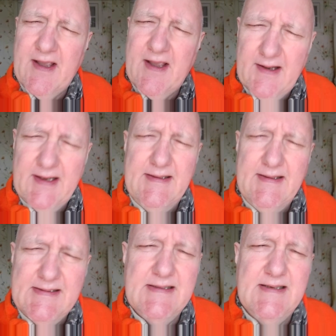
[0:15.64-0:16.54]
think I
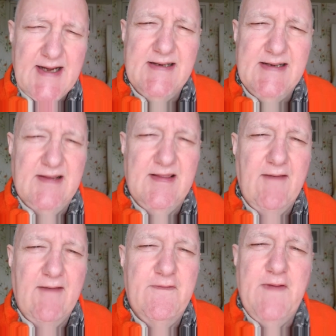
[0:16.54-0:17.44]
did
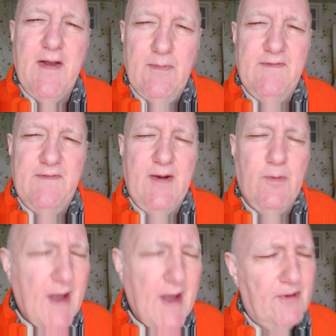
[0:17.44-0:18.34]
the film very
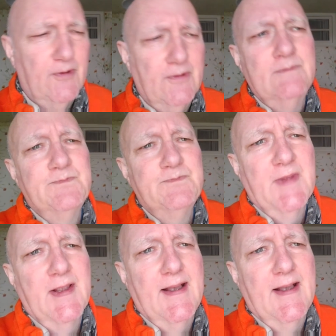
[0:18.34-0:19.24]
well,
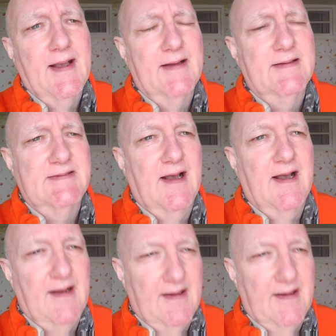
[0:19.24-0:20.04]
and